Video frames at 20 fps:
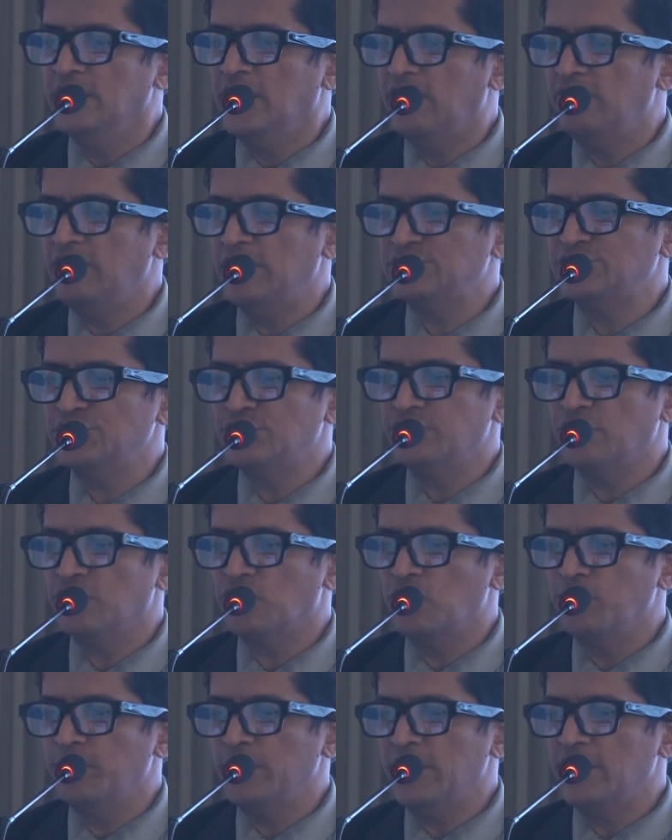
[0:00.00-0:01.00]
I have lectured for
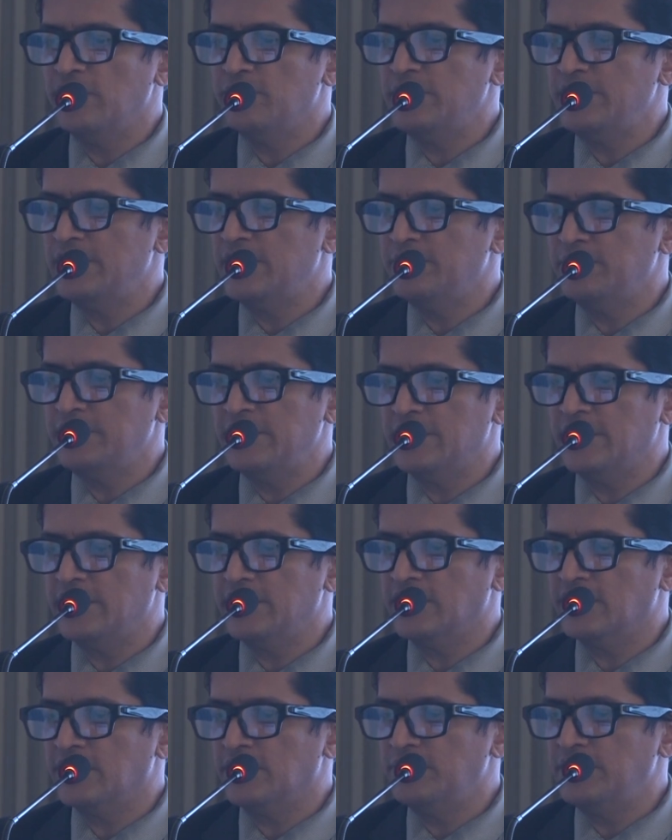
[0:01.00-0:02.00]
COPE, I will Diabetic Eye
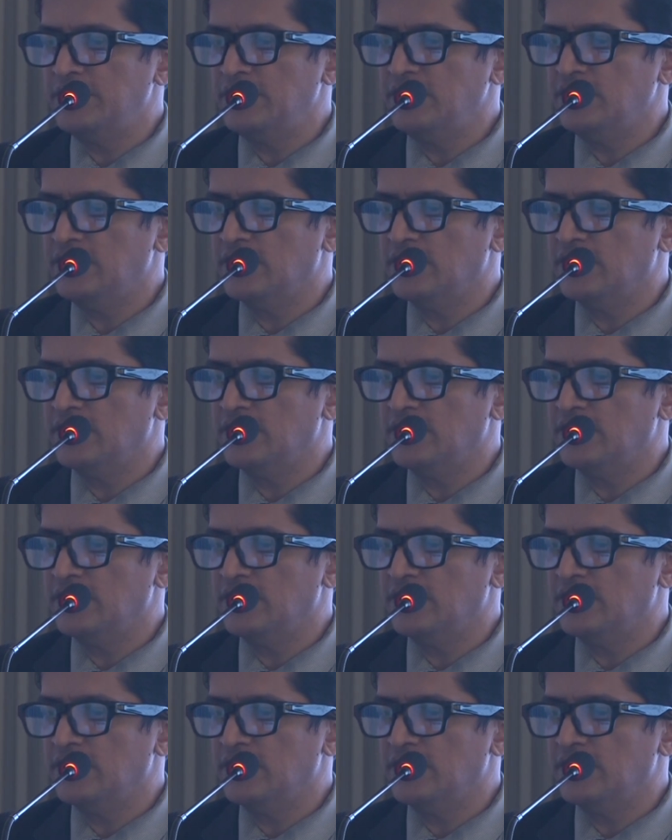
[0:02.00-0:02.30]
Care Committee,